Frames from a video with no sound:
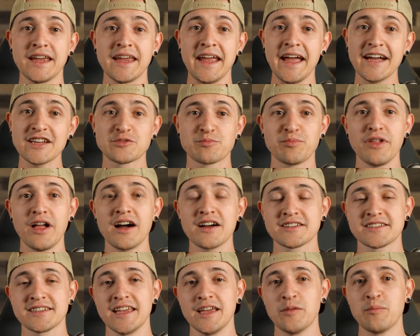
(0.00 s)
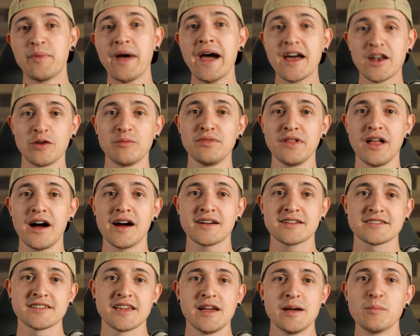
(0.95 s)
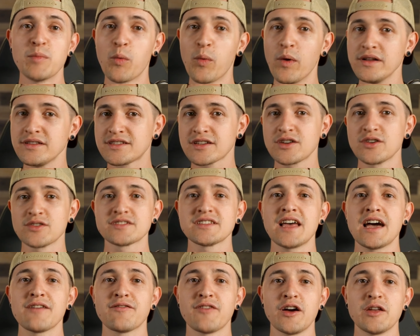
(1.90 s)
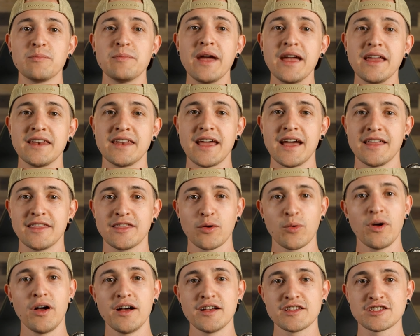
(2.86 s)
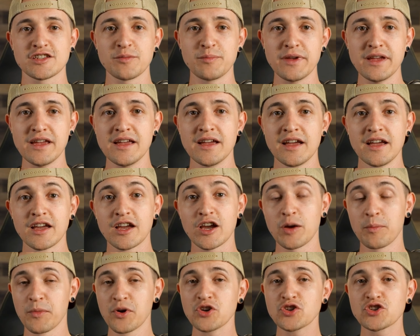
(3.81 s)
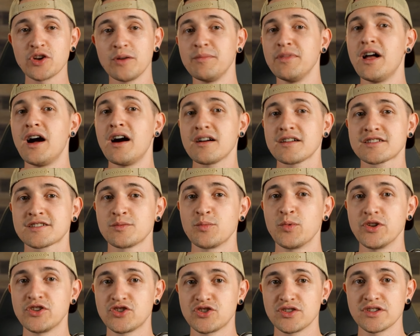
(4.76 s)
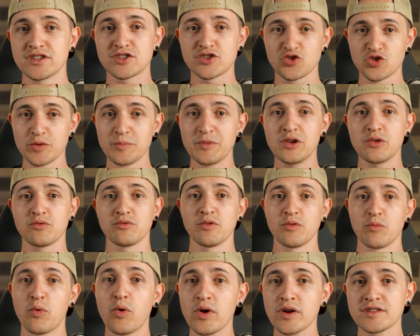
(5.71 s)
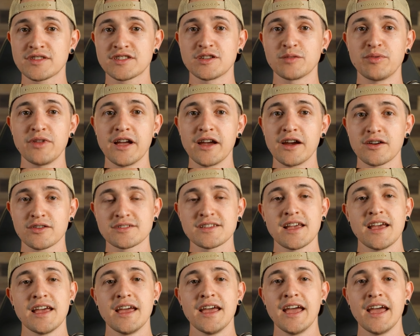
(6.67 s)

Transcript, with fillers: catch blocks and battle blocks, but once it goes live on mainnet, there will also be commercial blocks, which distribute rewards to players,